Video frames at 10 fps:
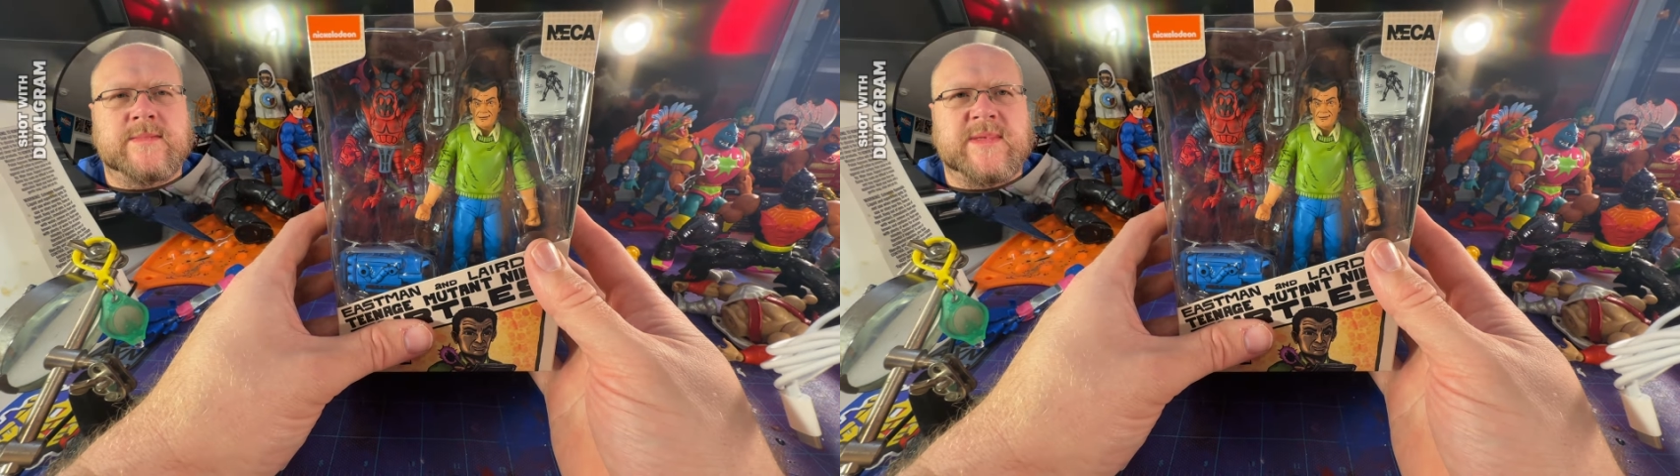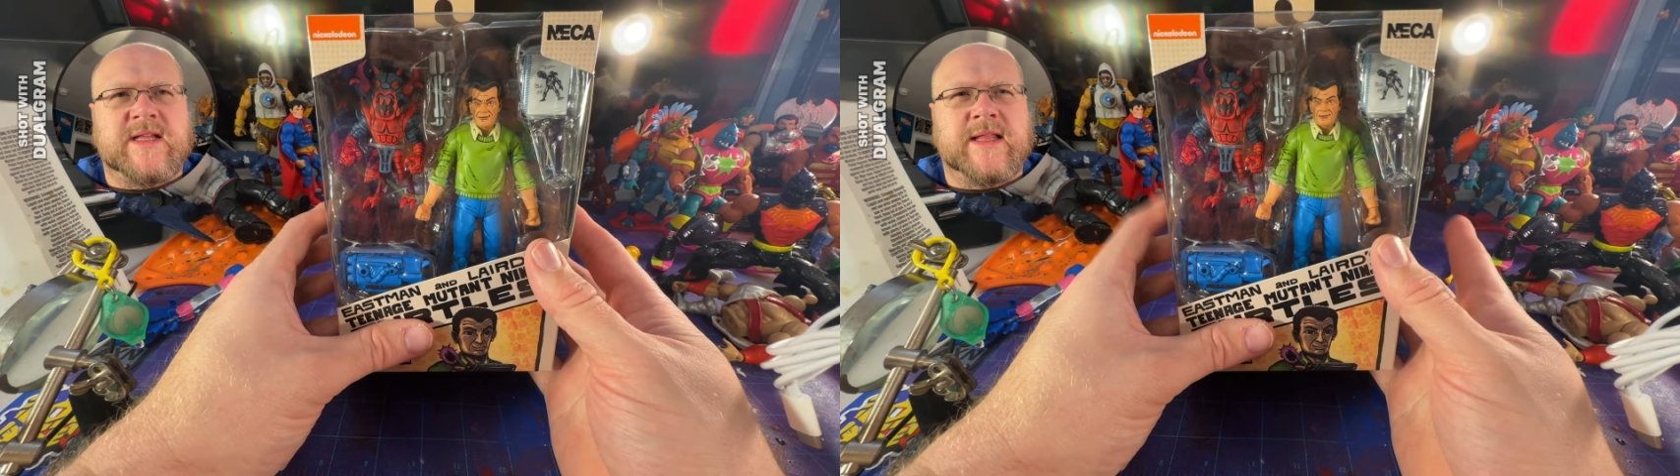
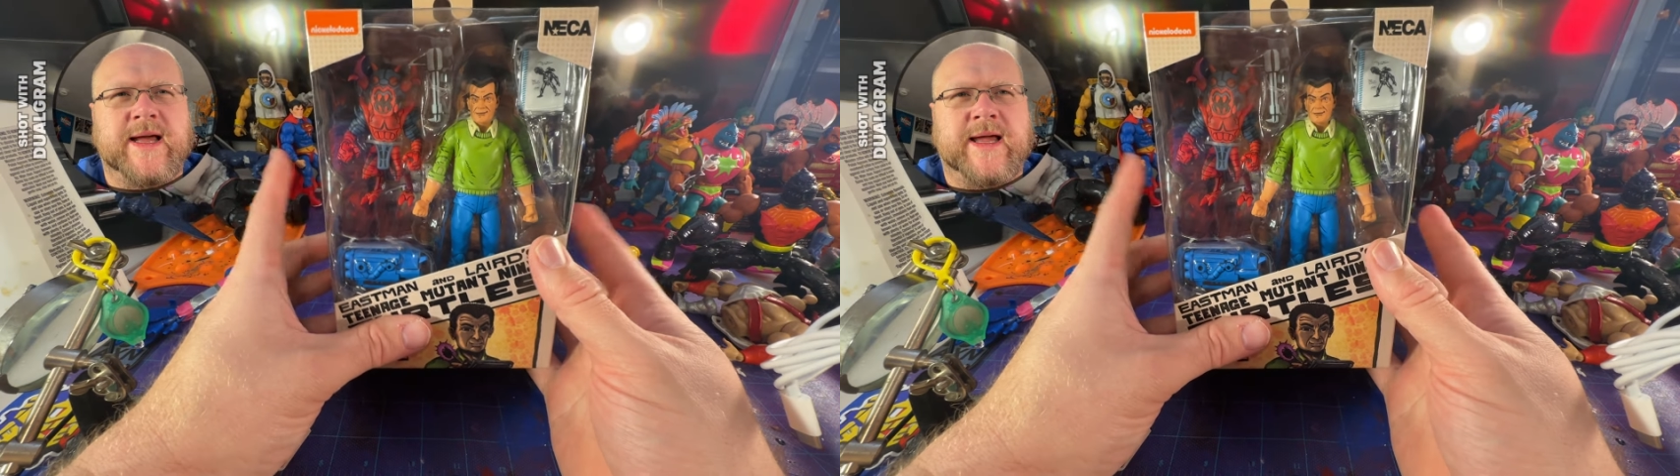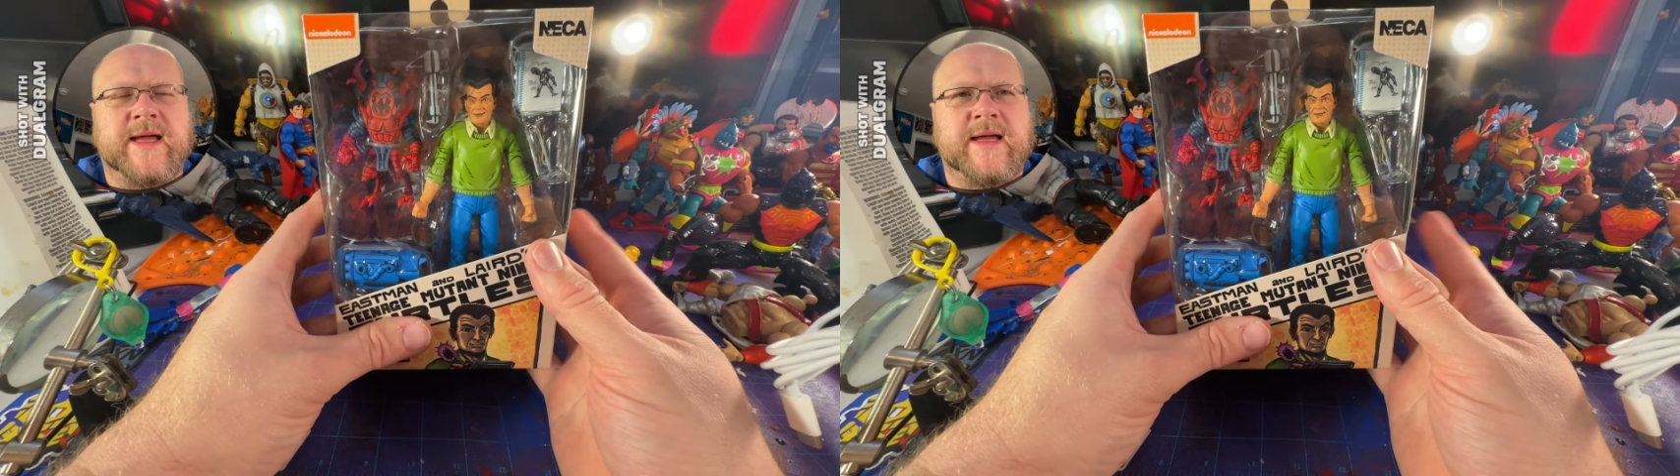
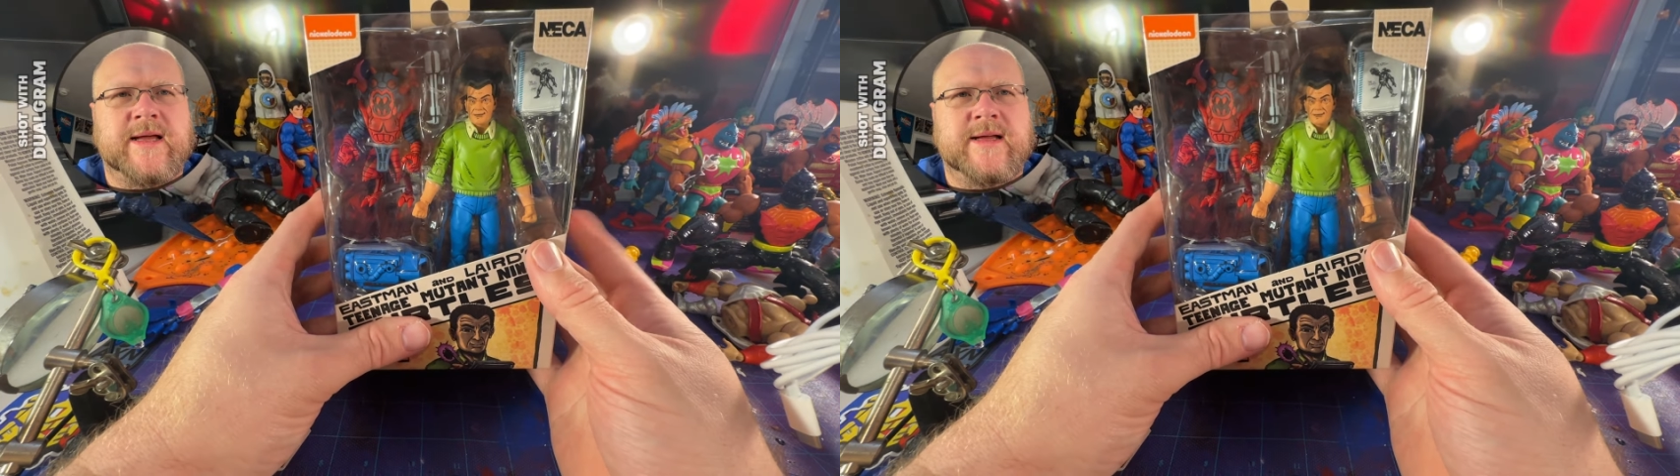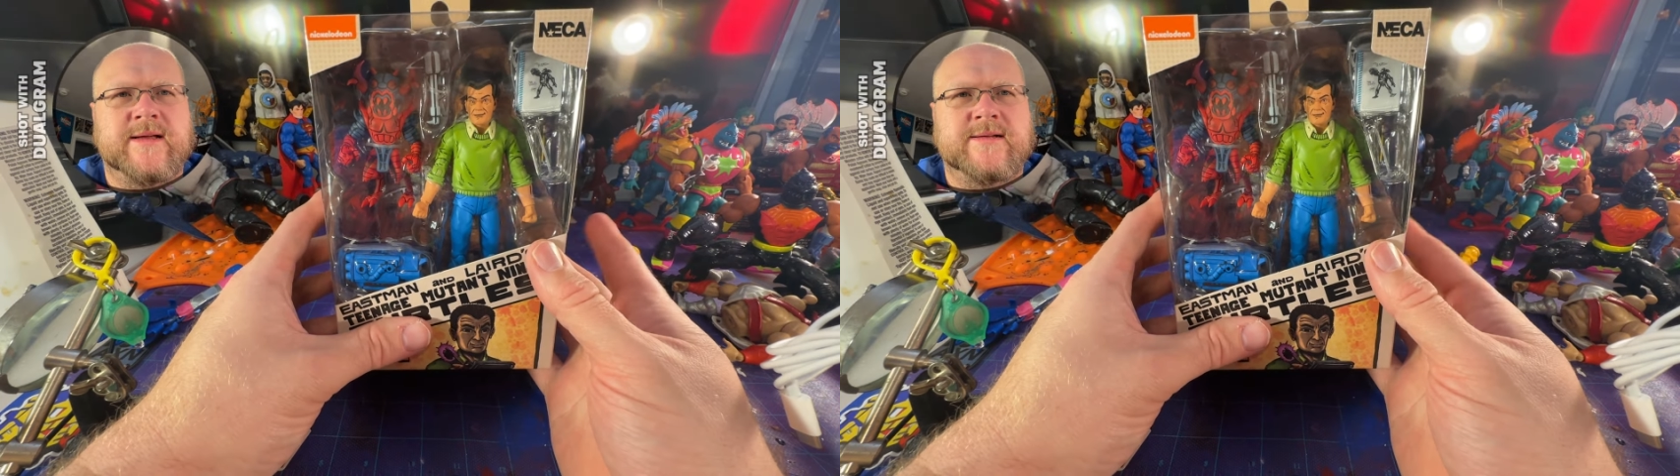like
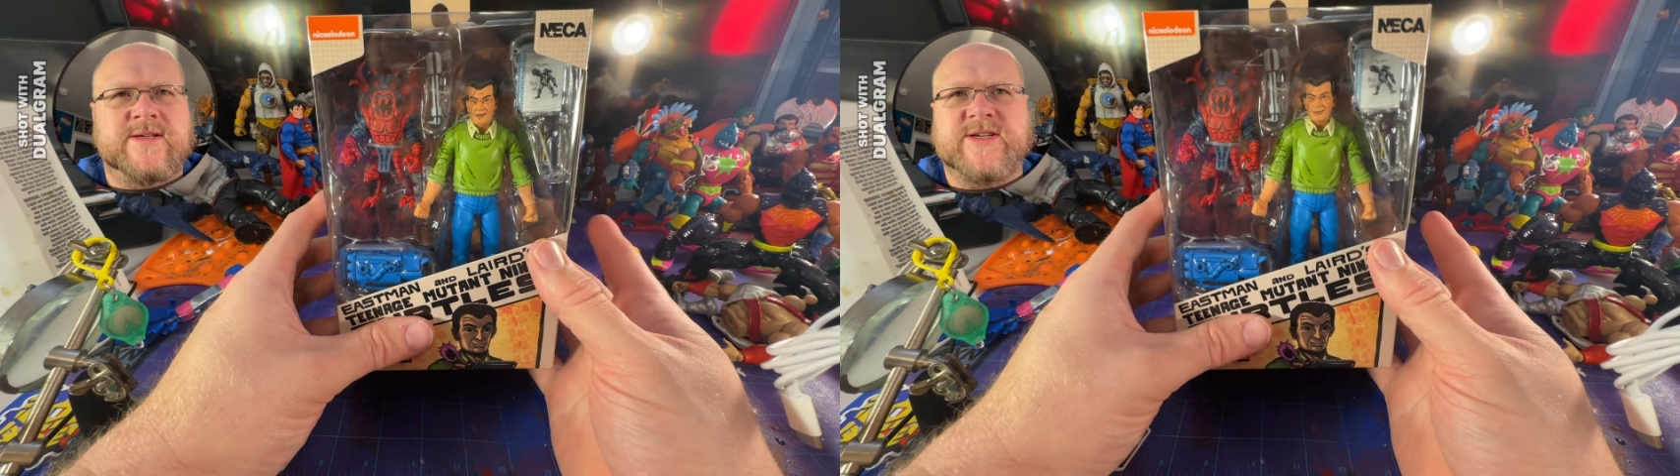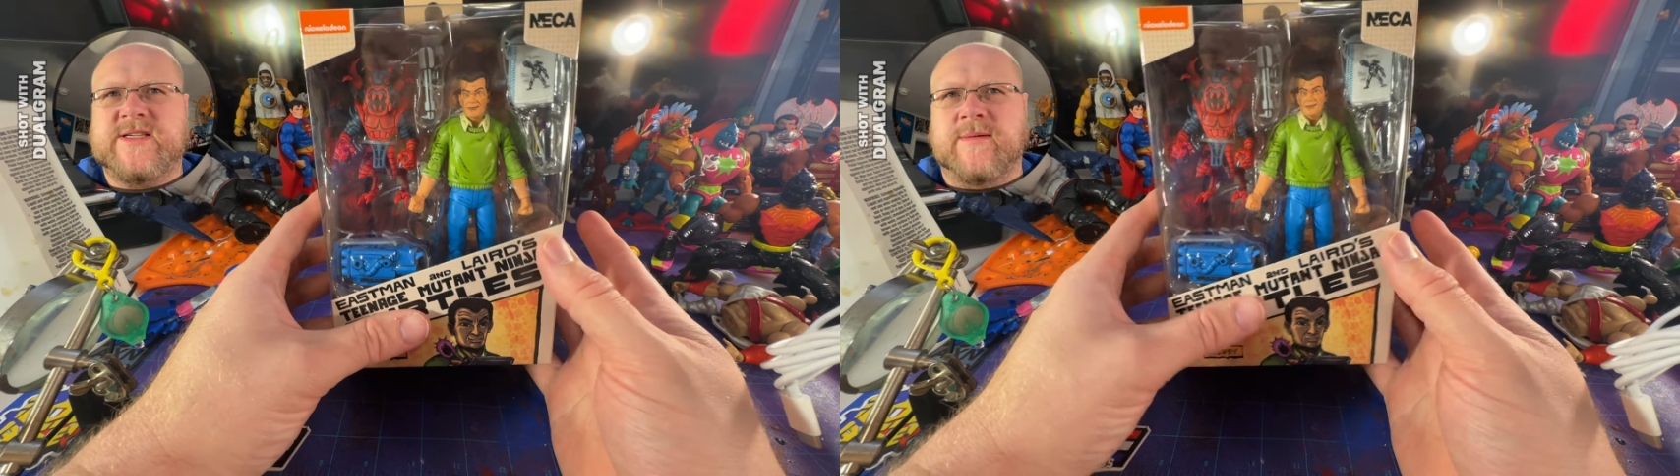
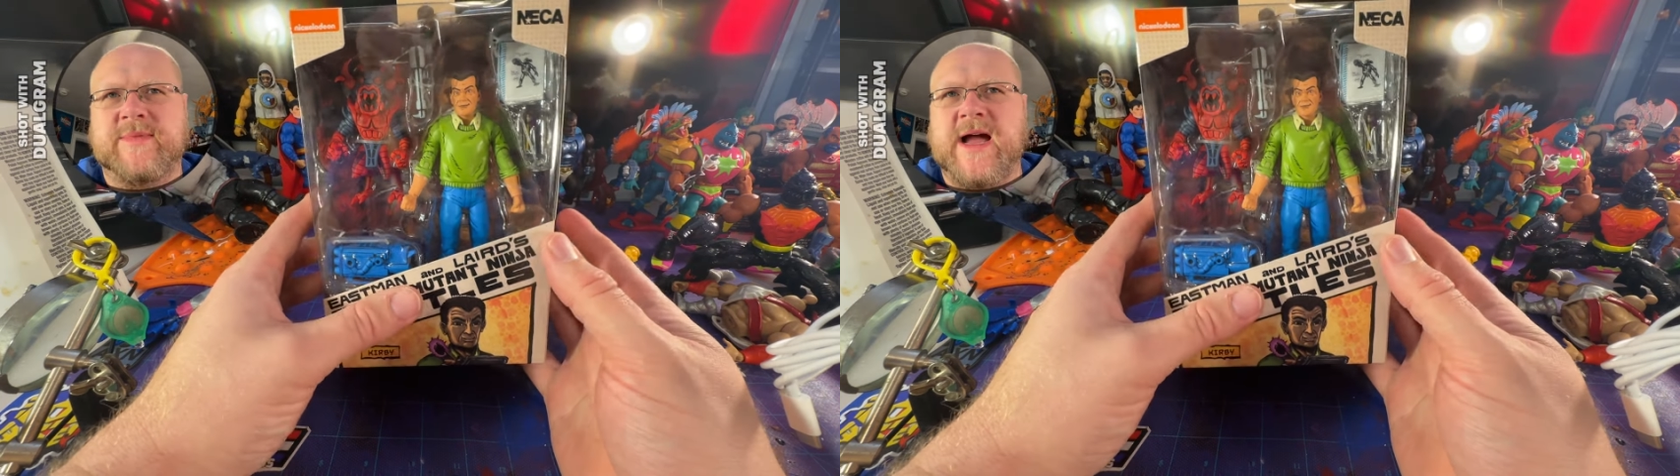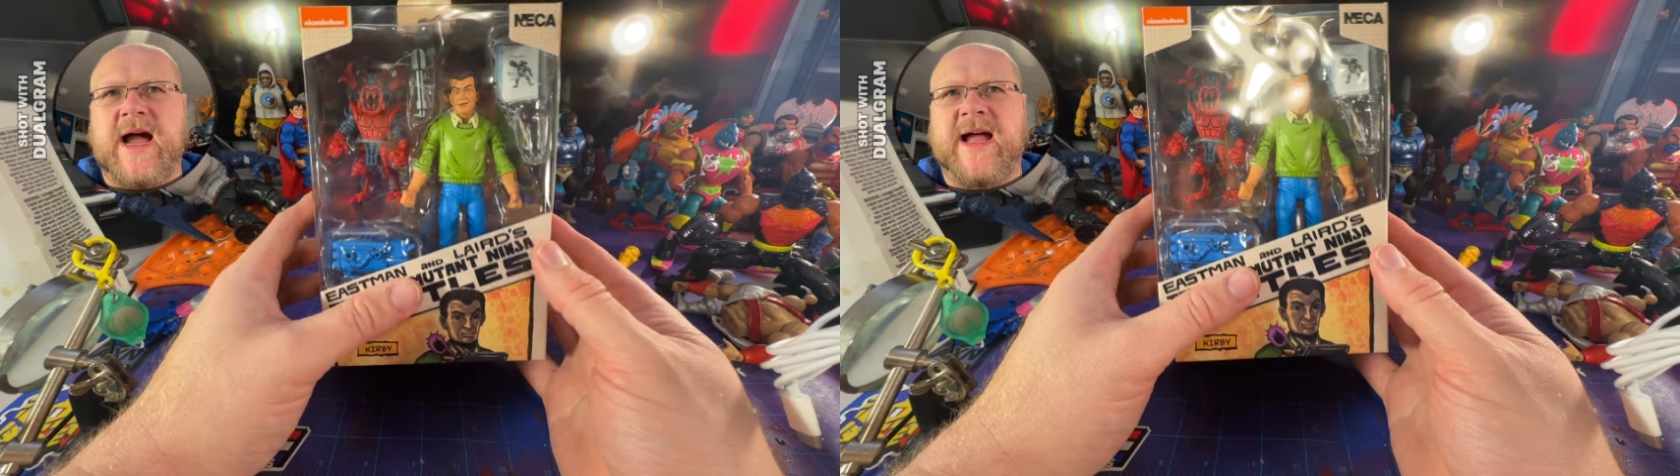just some
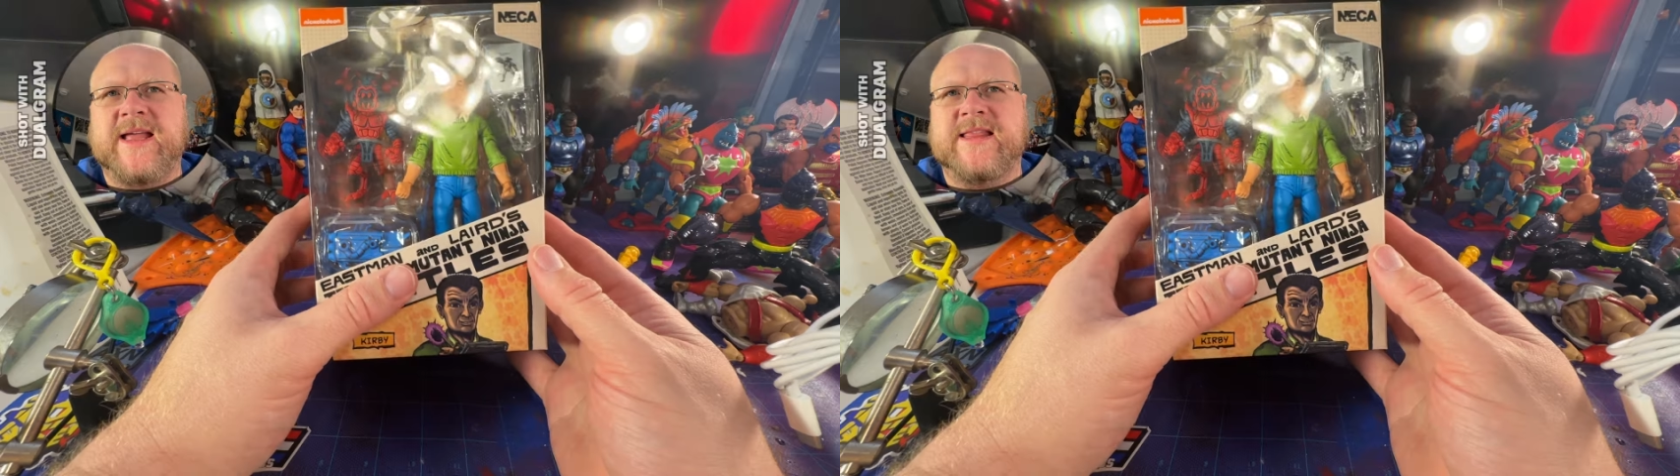guy